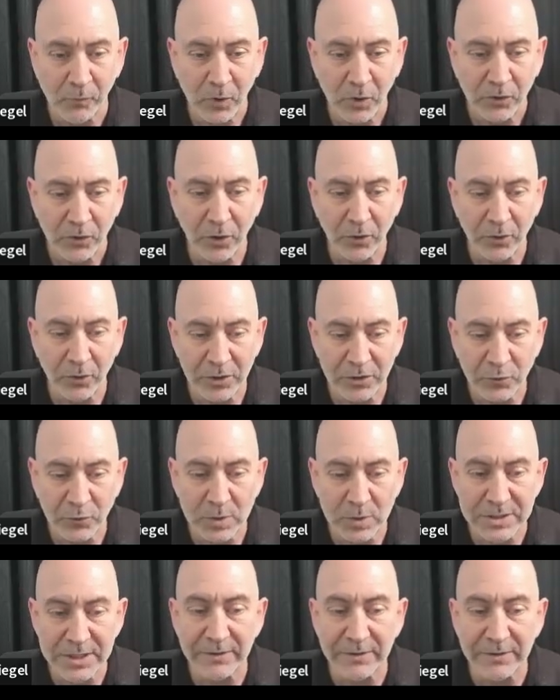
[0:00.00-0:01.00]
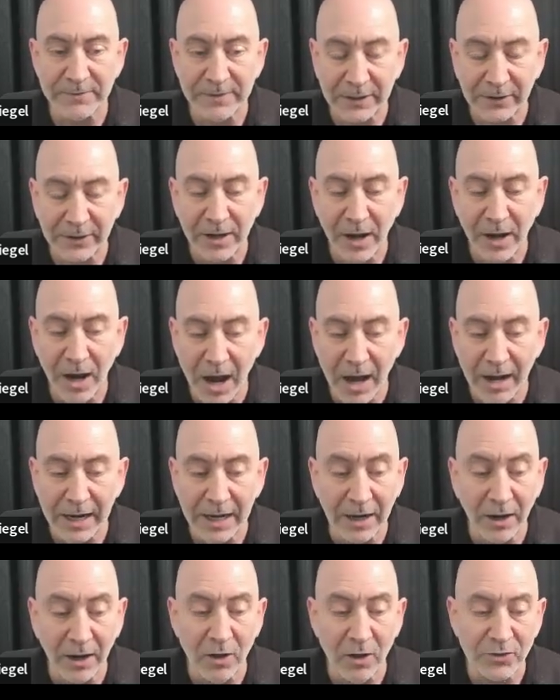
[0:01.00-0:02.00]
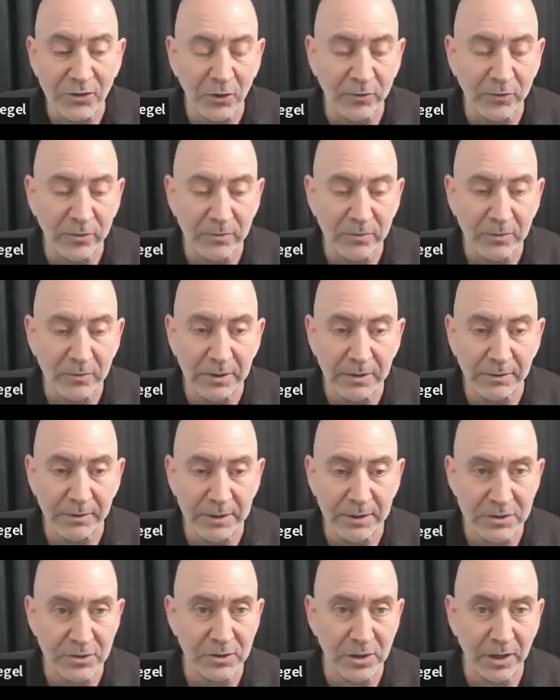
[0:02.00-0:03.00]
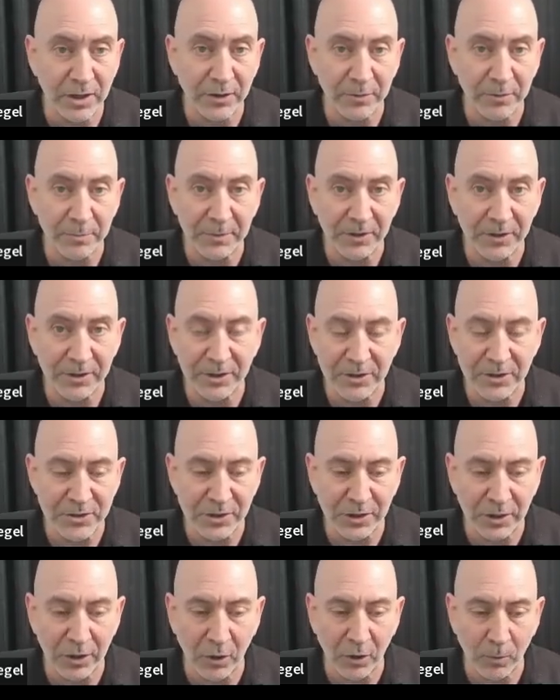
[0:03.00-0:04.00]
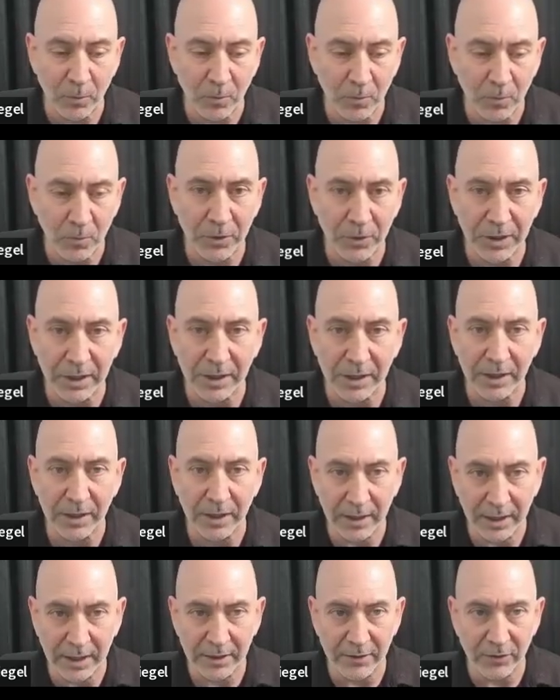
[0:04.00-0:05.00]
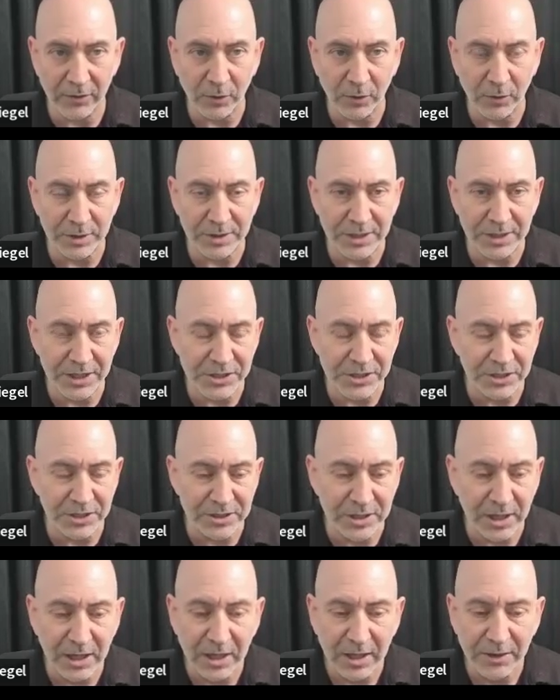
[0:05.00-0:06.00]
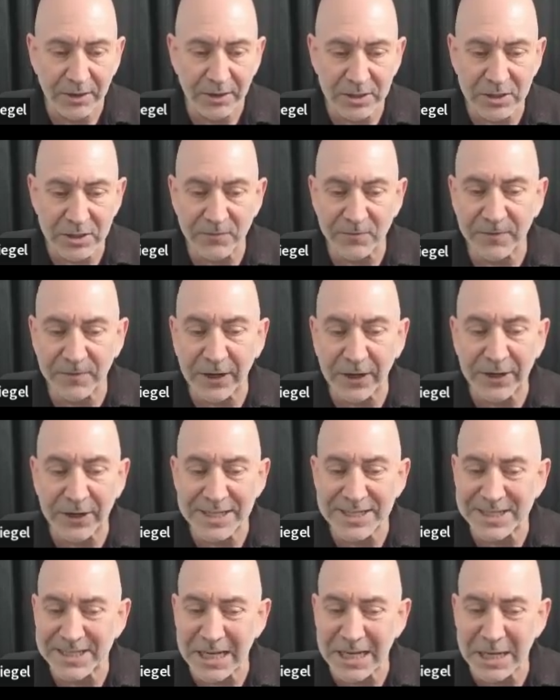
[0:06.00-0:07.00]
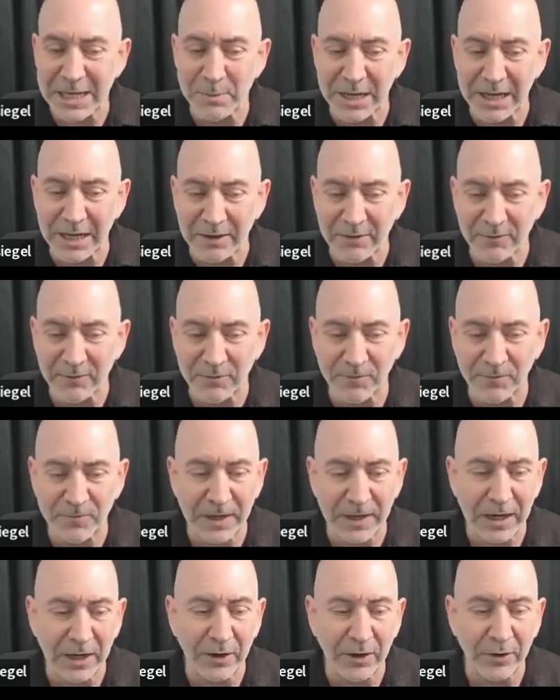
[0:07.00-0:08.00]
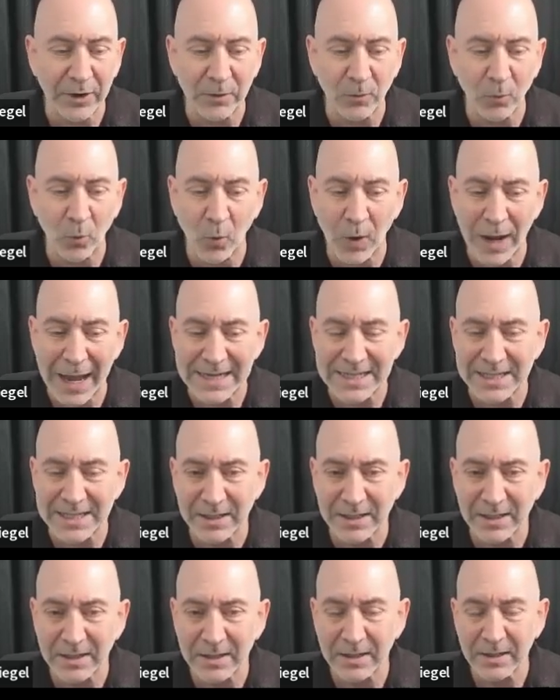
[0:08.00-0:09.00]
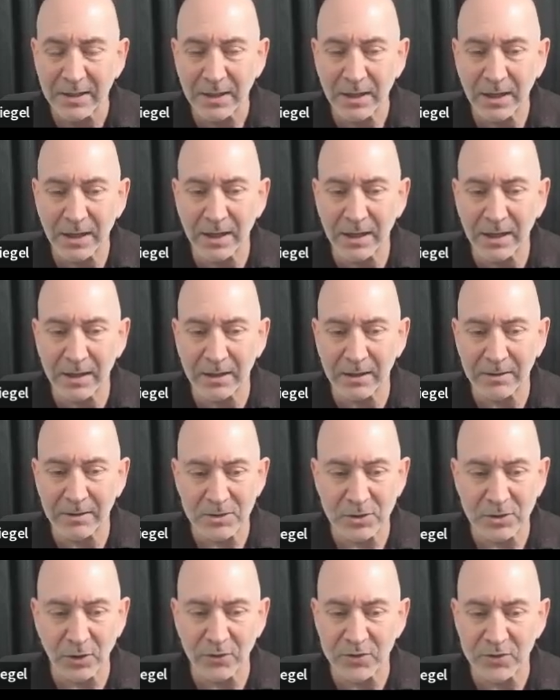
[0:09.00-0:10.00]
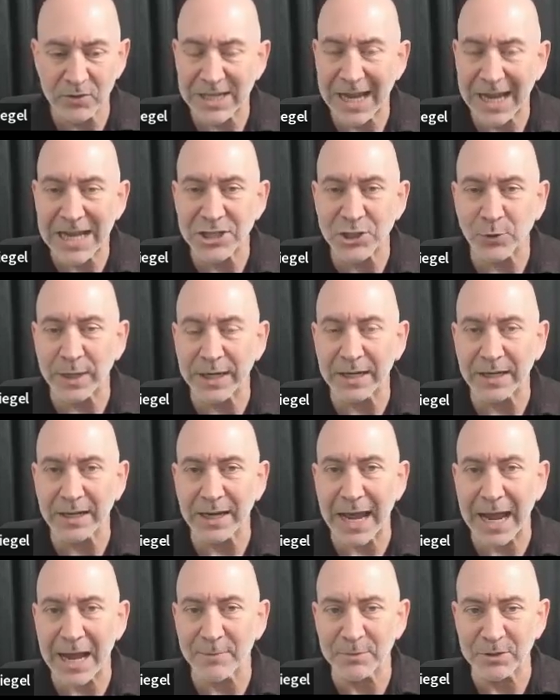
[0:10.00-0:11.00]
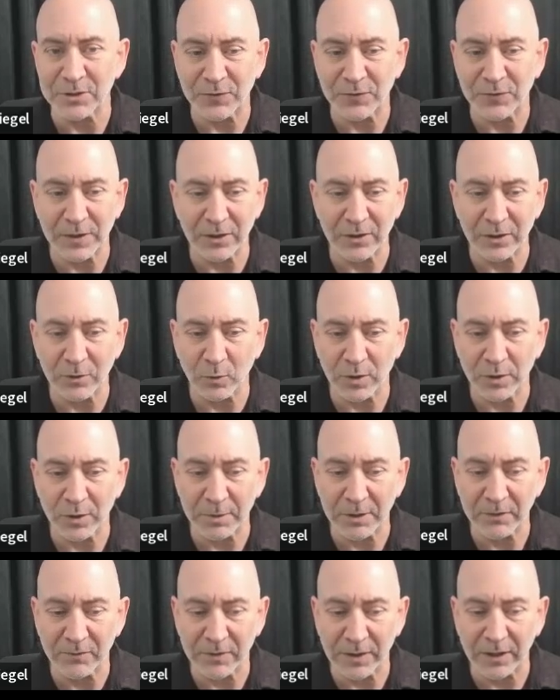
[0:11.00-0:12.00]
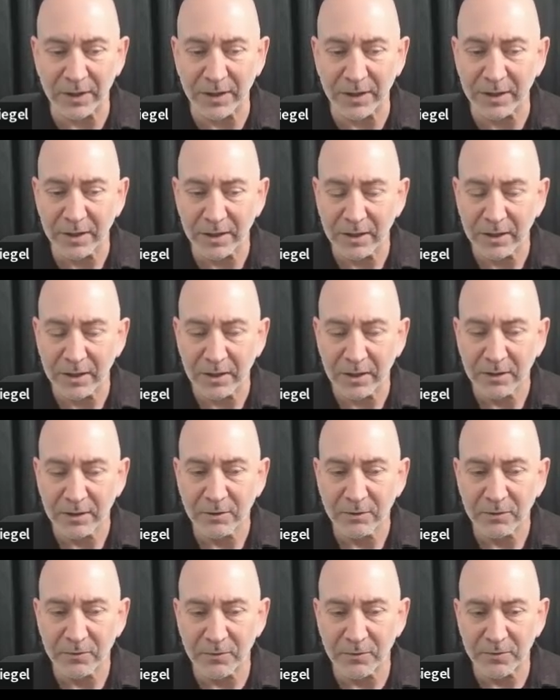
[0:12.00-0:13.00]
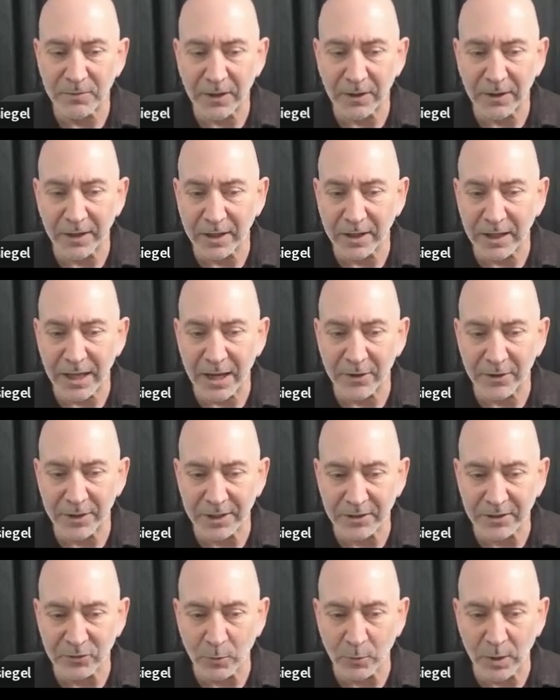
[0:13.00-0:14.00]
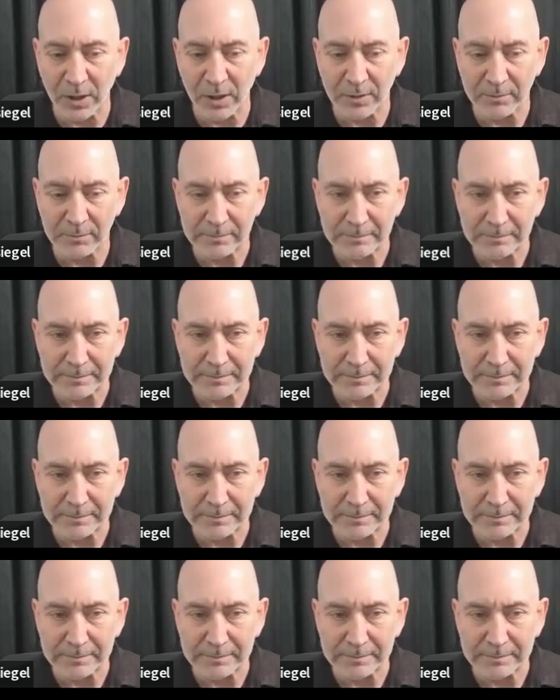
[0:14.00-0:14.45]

So this was a very hot, and also this was 100 million years ago, the end of the Cretaceous. This is very steamy, very wet, sort of saturated atmosphere that would have been very, very cloudy as well.